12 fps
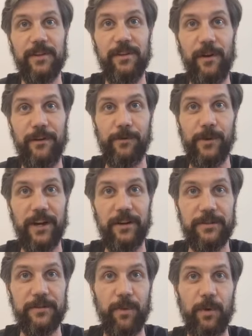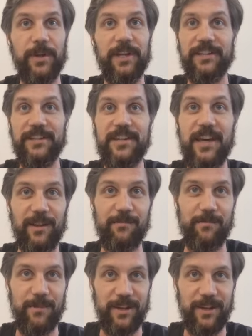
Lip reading: everyone else, but we need to tell them,